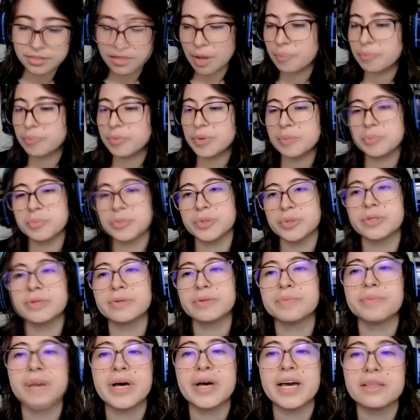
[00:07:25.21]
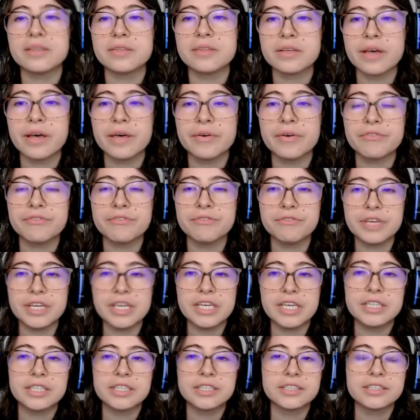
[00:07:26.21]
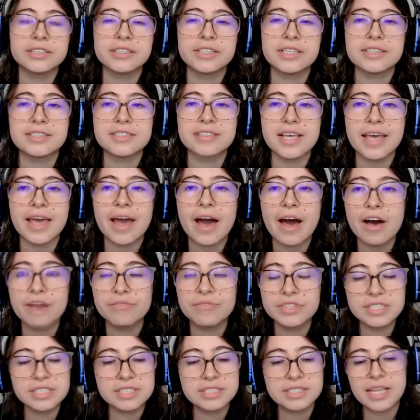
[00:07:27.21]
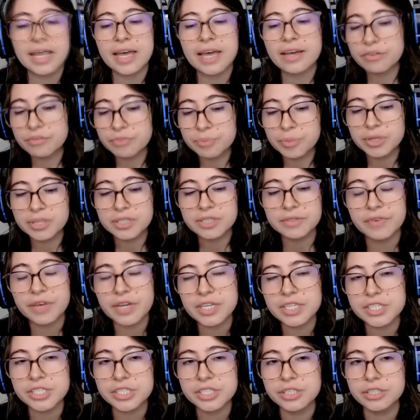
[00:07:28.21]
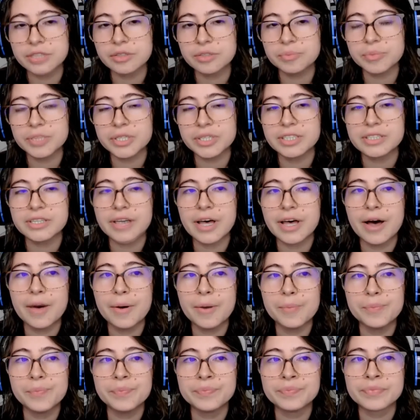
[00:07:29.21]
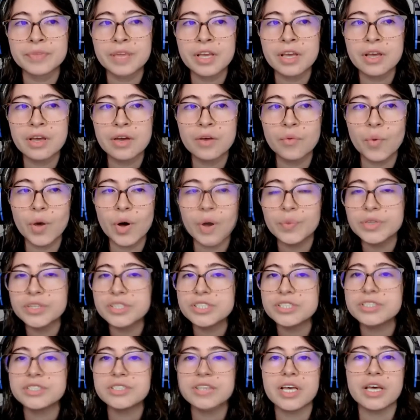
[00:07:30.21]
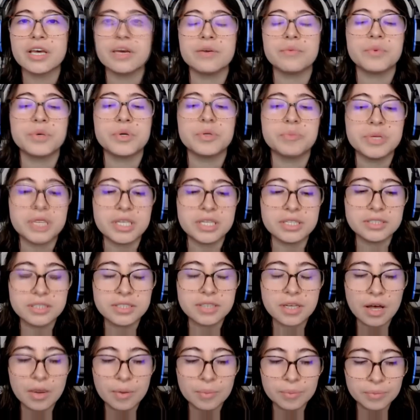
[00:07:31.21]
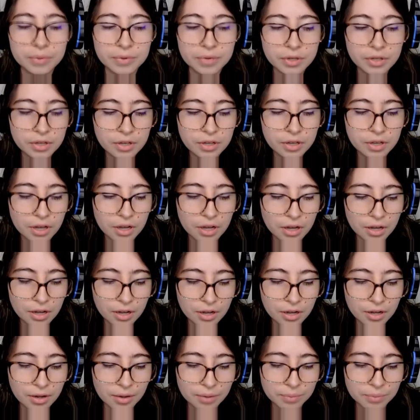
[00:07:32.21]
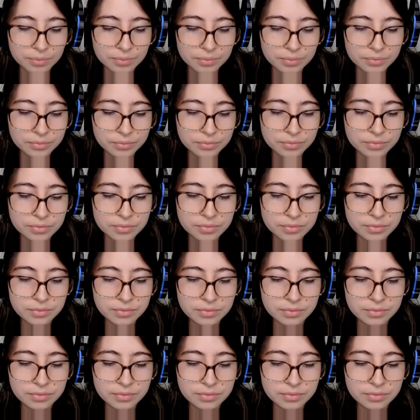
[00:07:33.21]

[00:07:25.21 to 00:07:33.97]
uh, some people might feel that they have this lack of motivation, but um, what would you say would be some um,